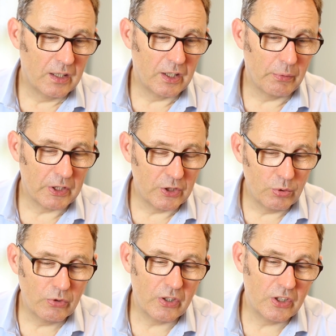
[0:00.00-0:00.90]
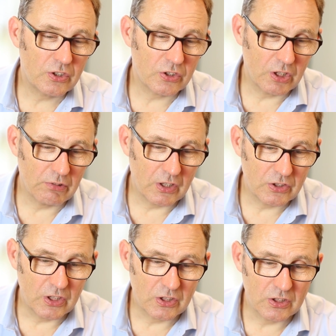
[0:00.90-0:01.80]
Now I know that these are
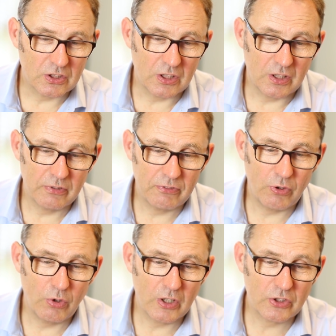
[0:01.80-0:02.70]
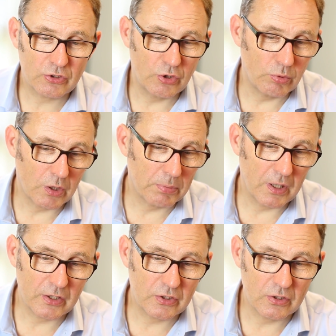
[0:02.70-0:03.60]
generalizations and they're far less true when
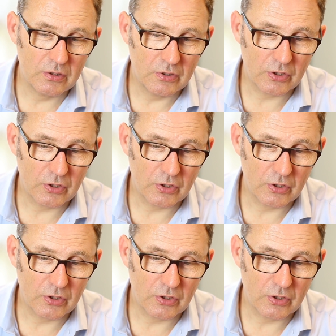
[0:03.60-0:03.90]
applied to